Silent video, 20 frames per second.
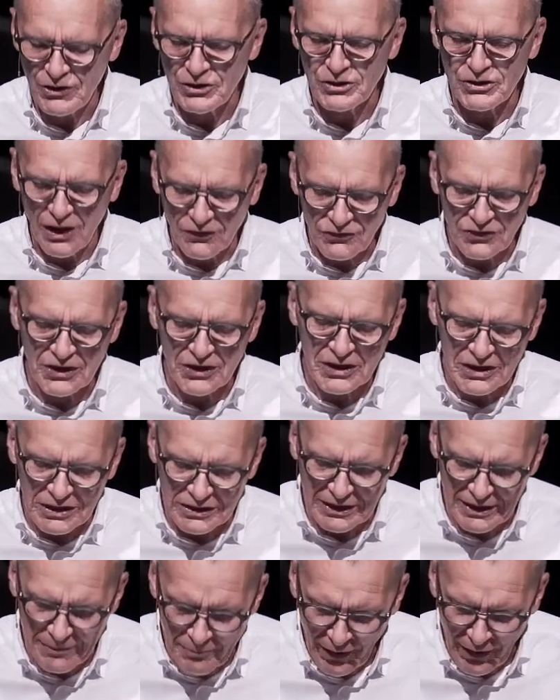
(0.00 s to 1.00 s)
it doesn't
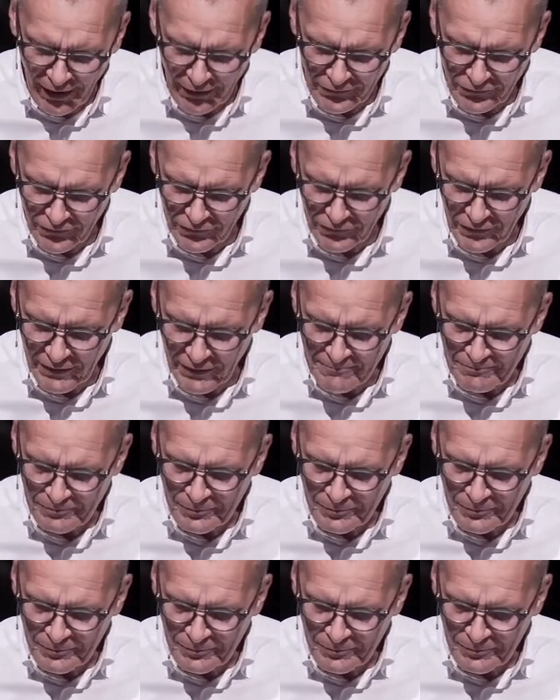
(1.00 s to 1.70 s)
condemn us,